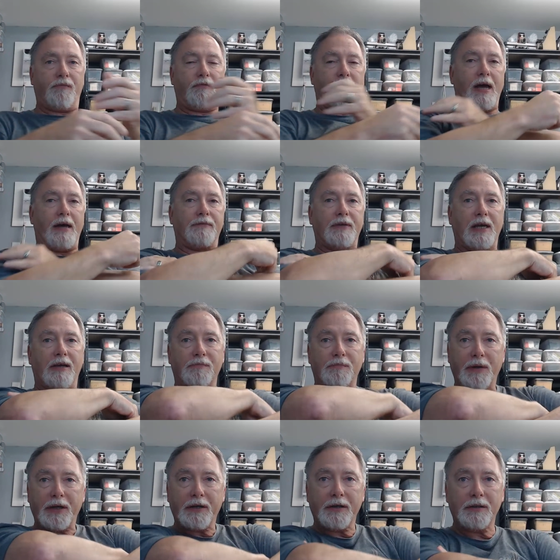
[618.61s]
5 times
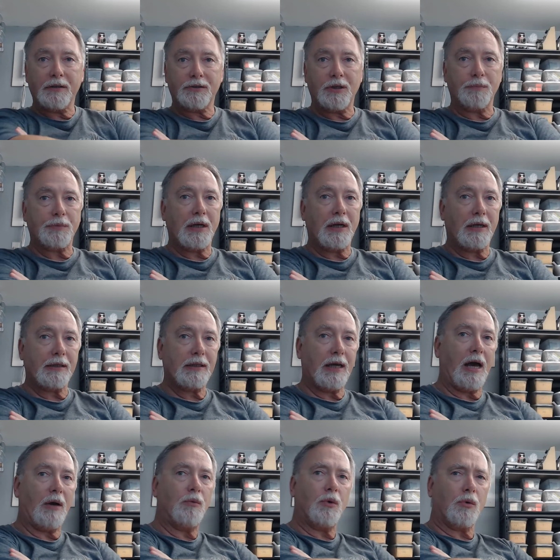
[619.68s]
bigger or something like that.
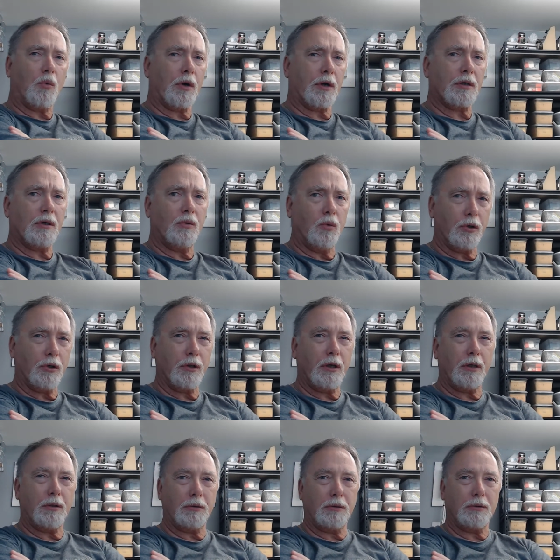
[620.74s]
I want to work on one of
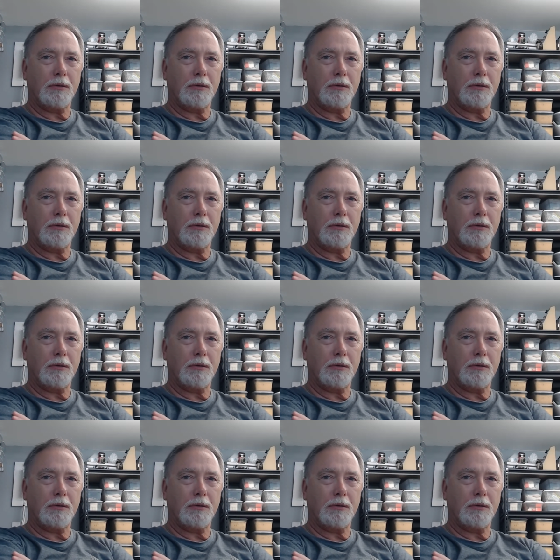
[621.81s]
those.